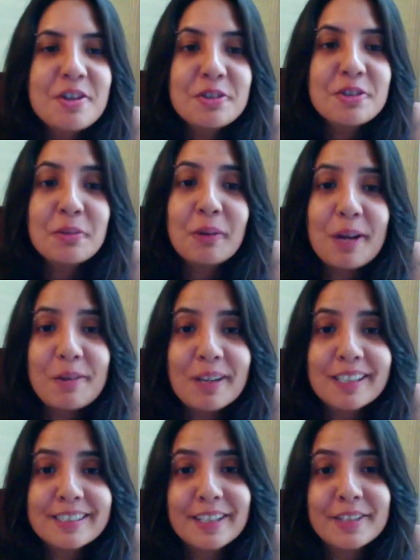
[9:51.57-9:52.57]
So what I want
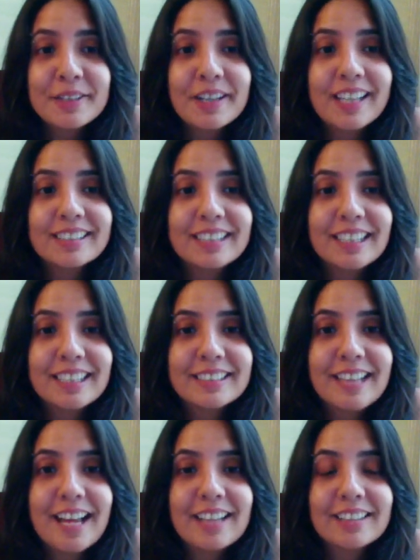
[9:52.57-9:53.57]
to tell you guys is
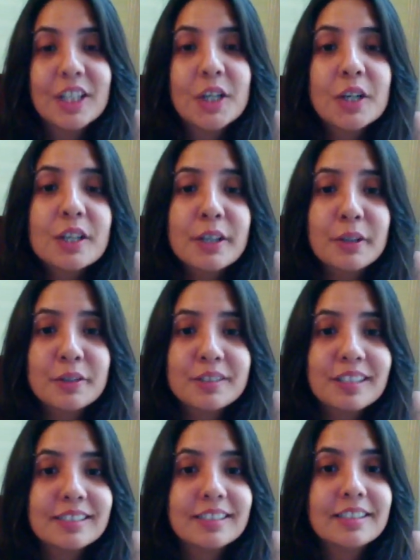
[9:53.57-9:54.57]
that the good news
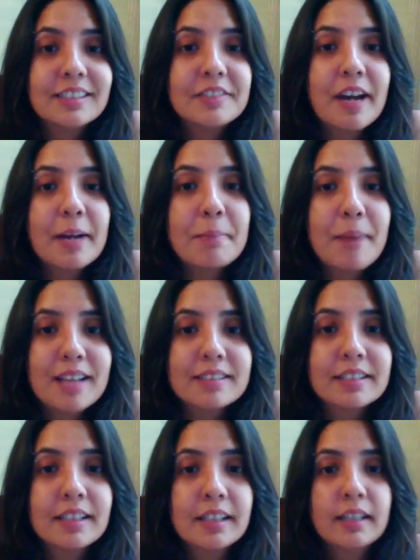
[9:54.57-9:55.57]
is the divine
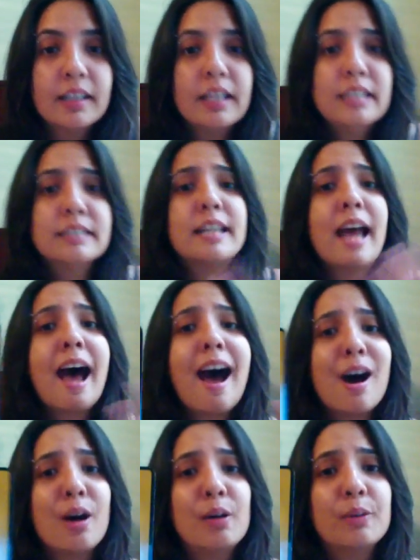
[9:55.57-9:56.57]
masculine is
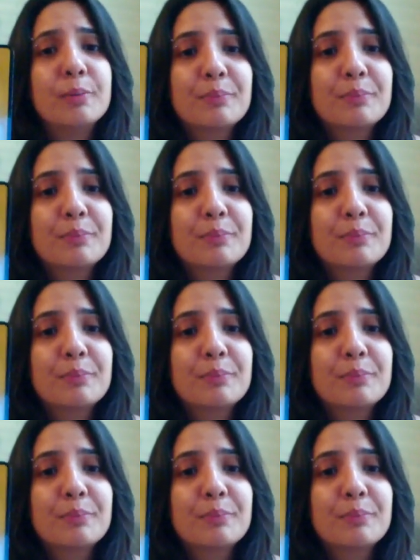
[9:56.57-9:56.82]
now